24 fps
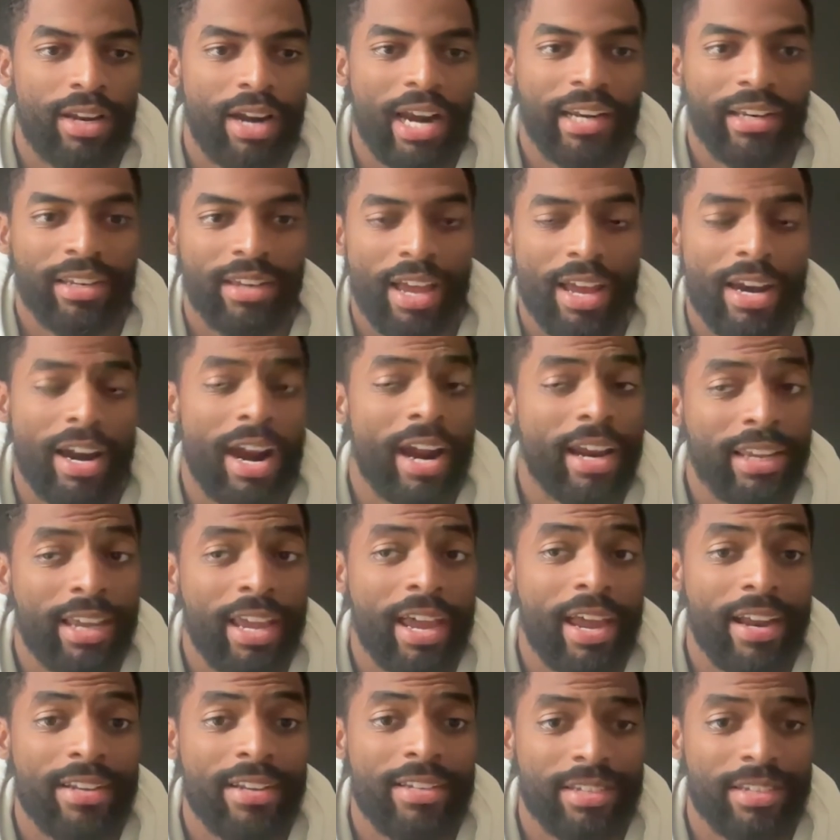And I
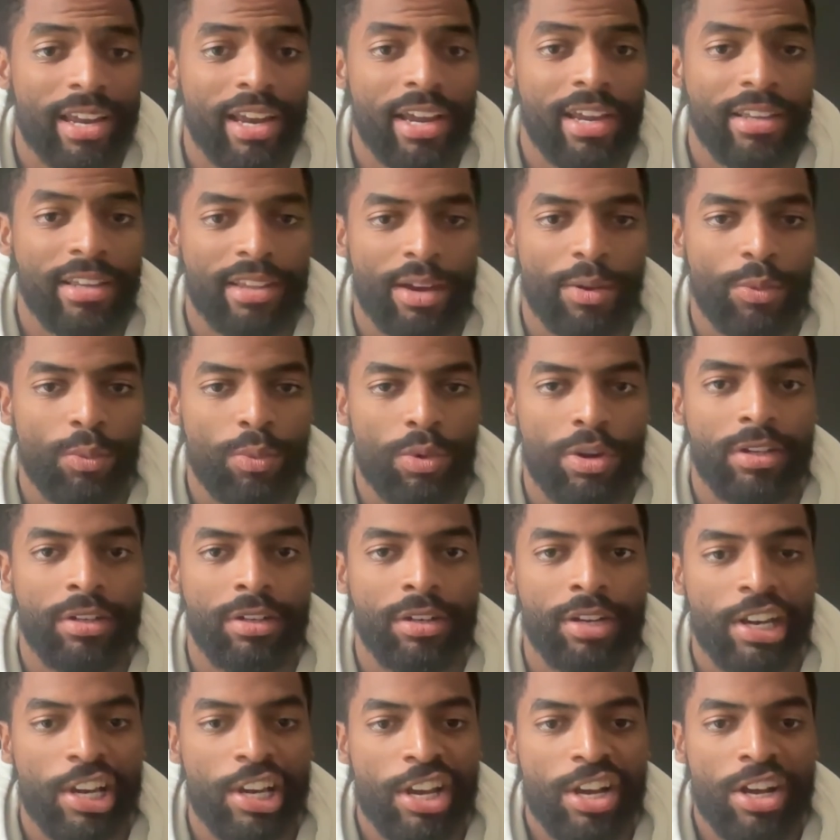can say that
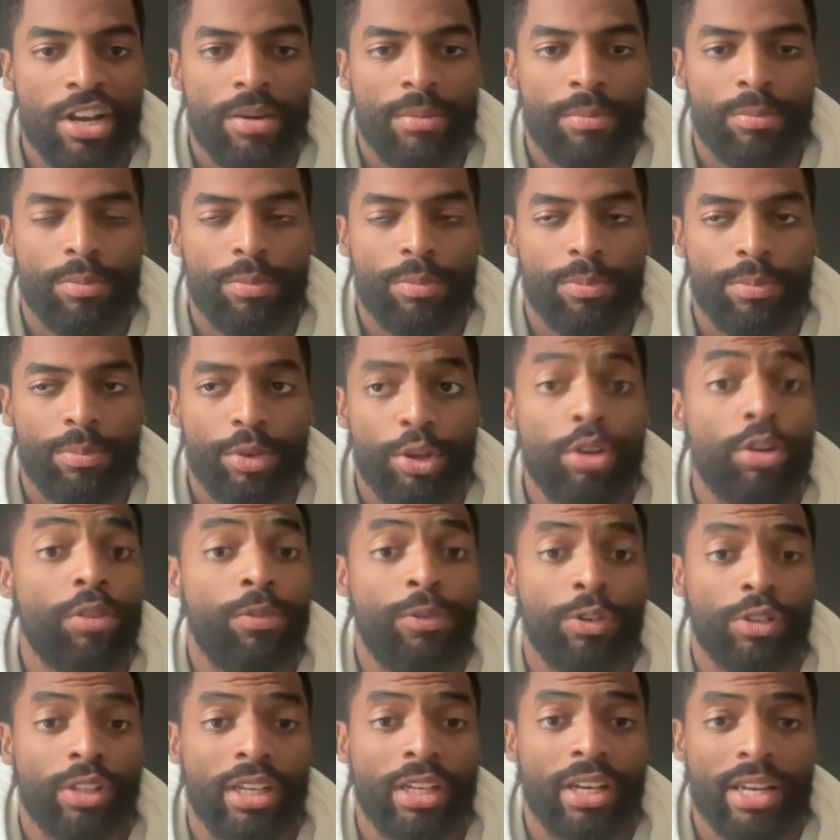one
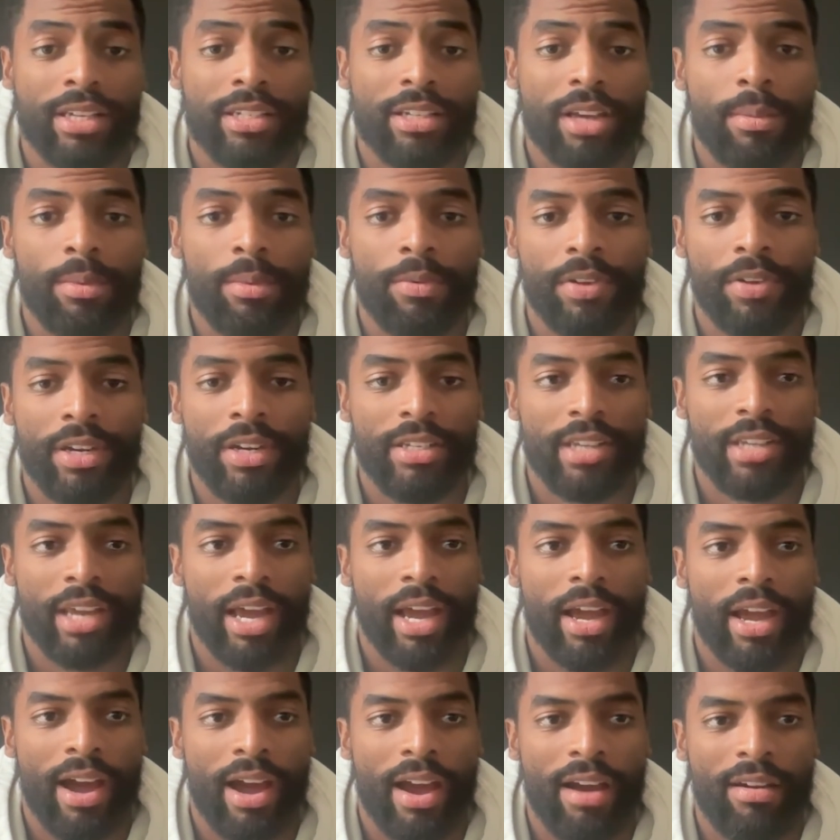beautiful thing that's come of it is
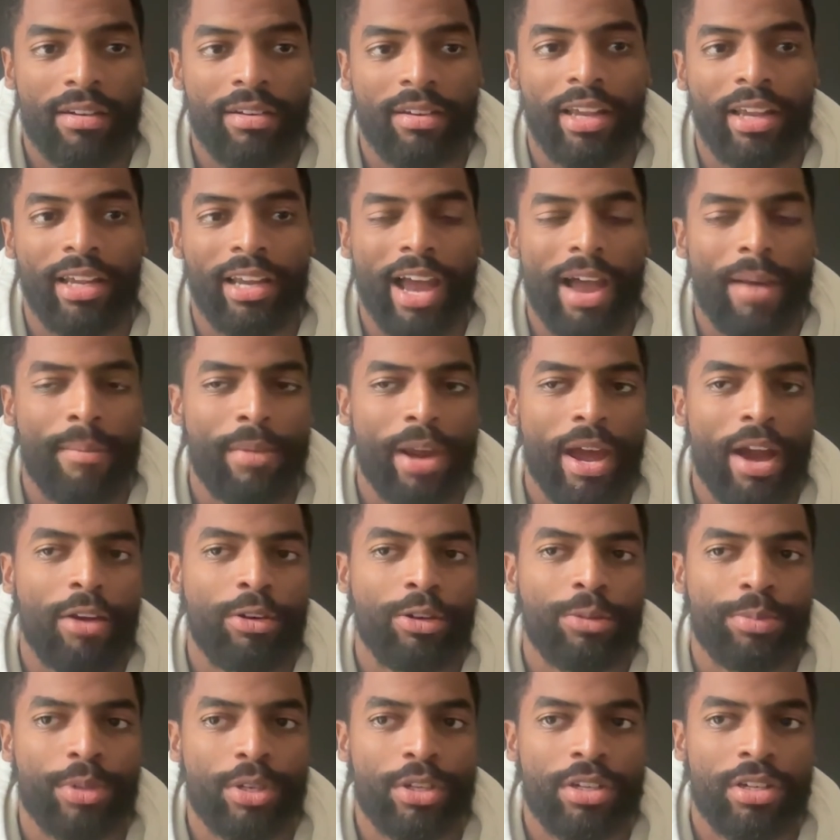that like I'm now
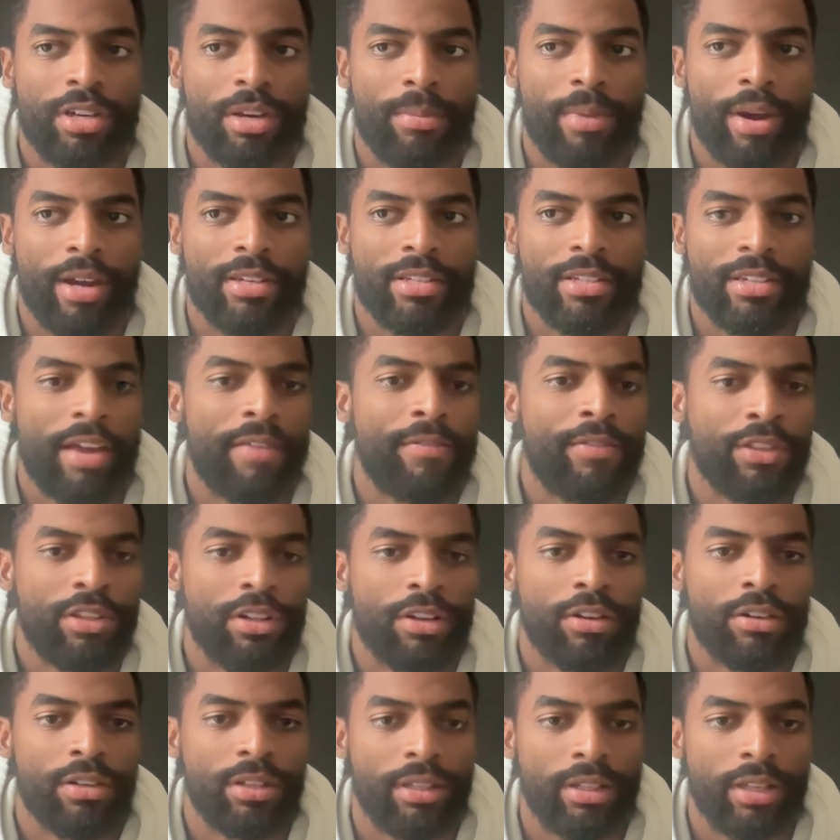in a position in my seventh
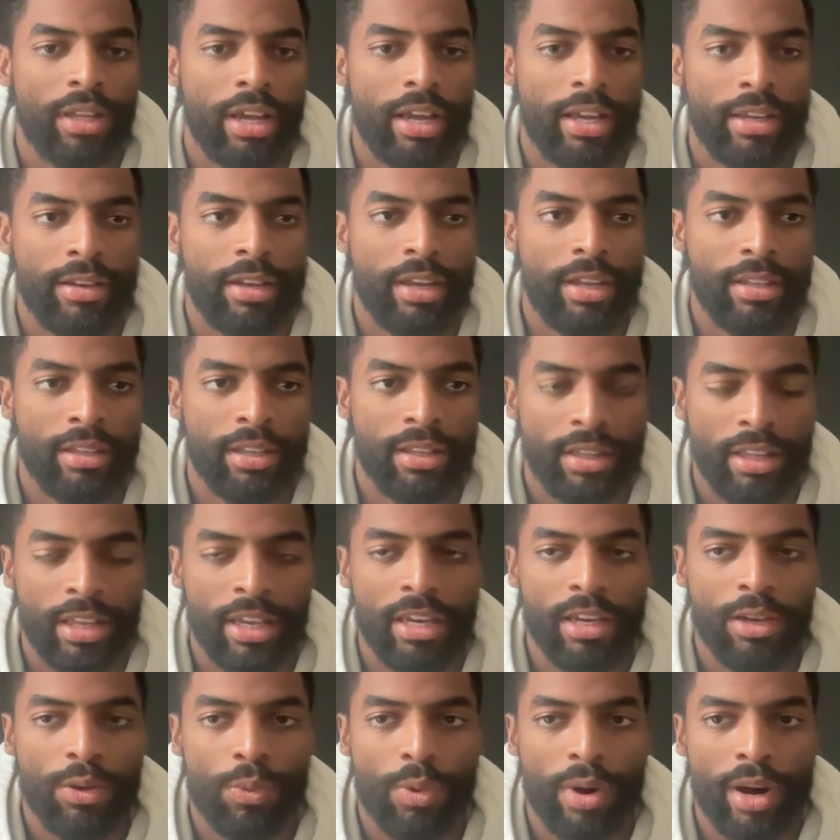year in the
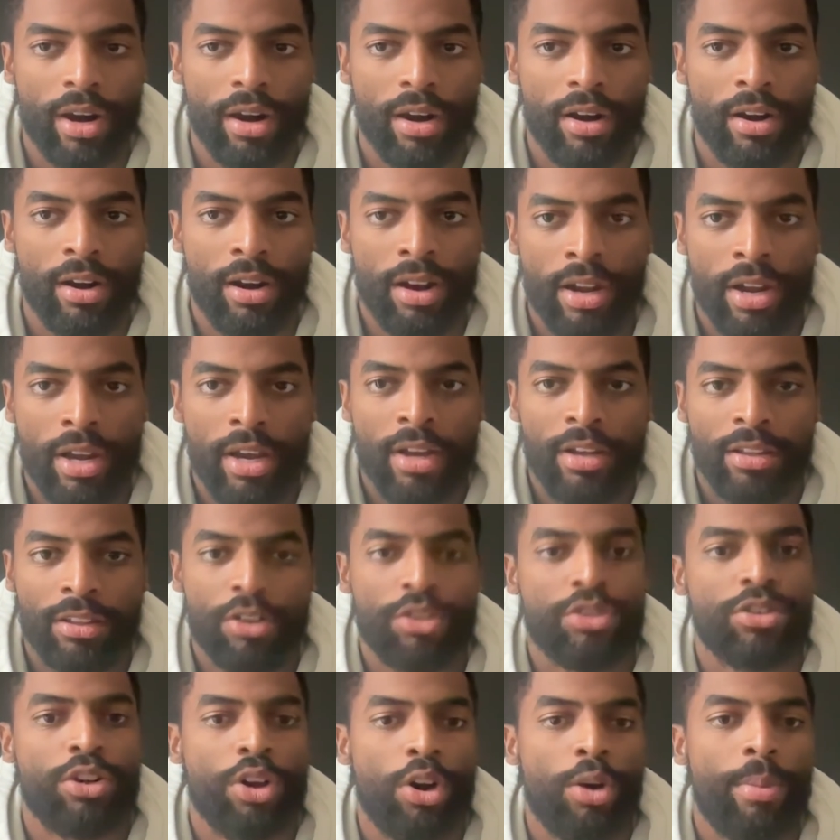league where
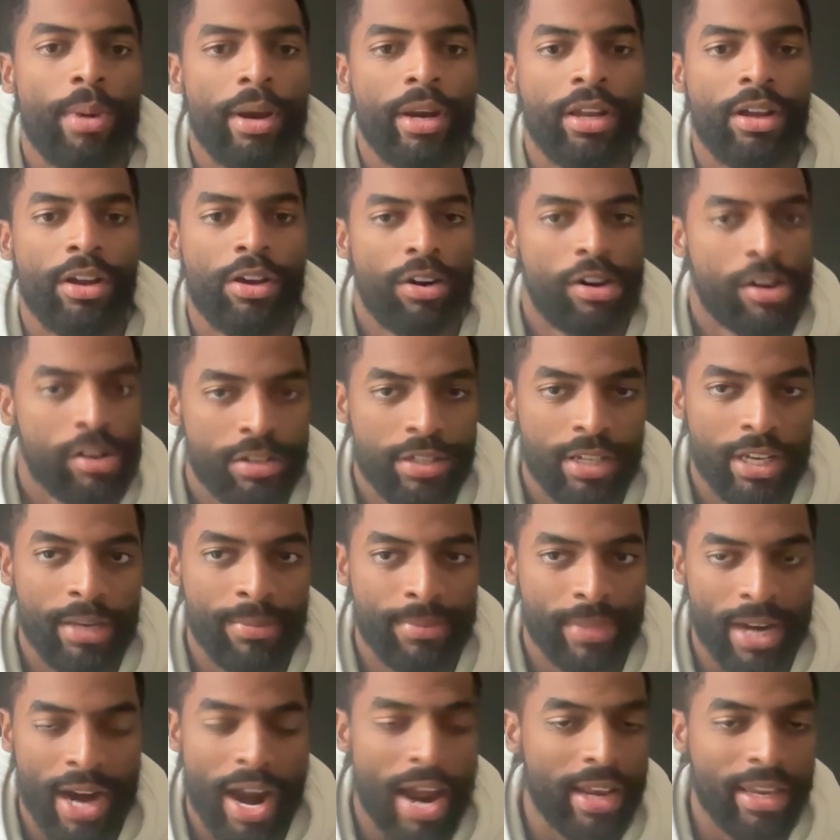there's nobody on our
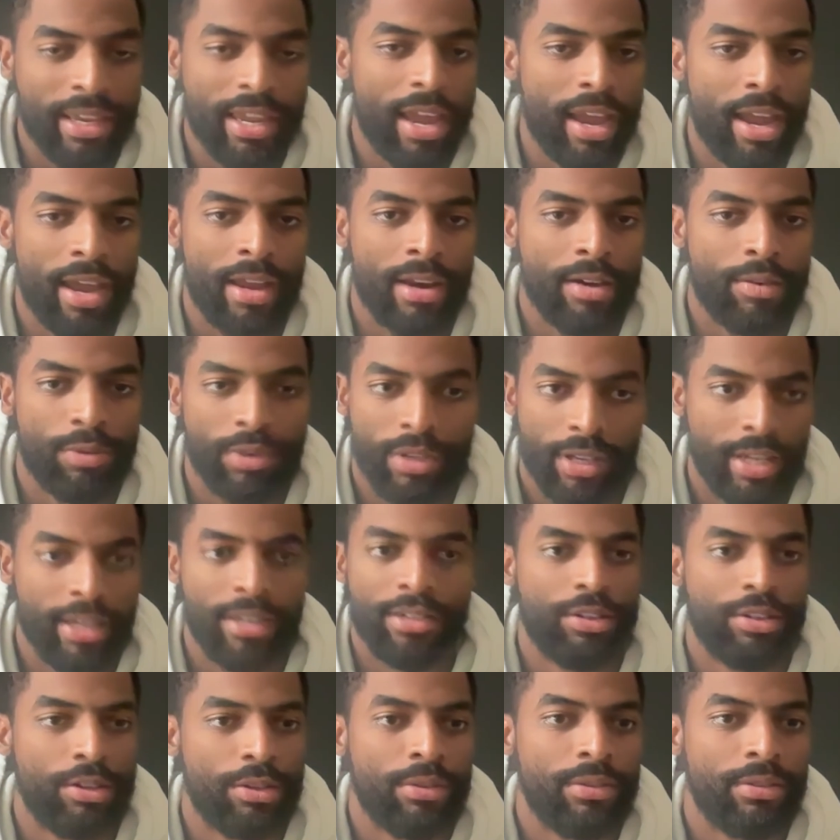team that I can't
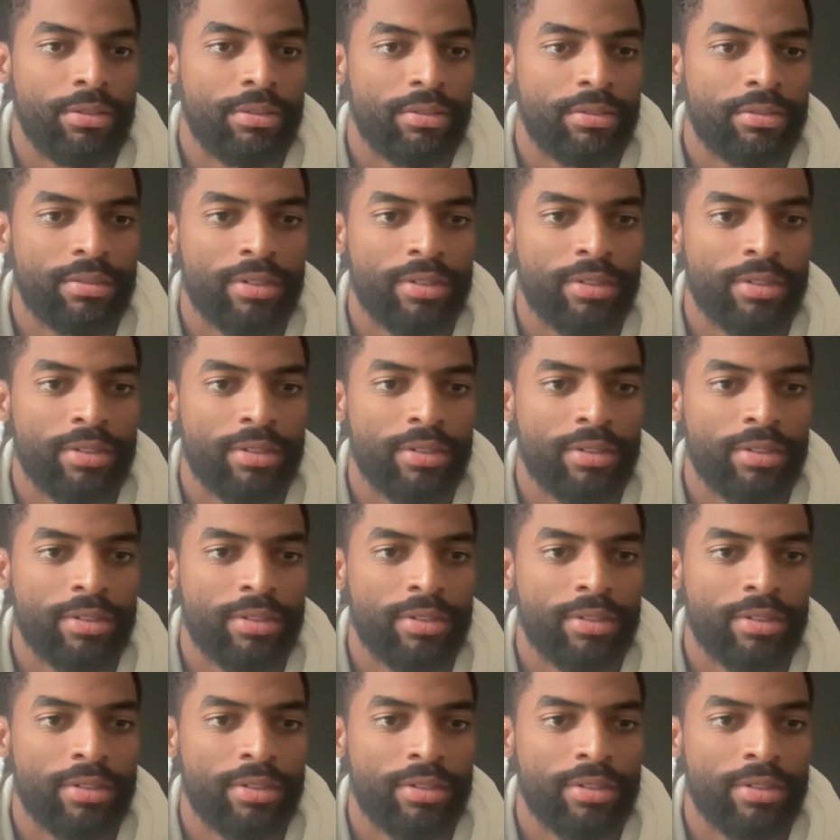relate to.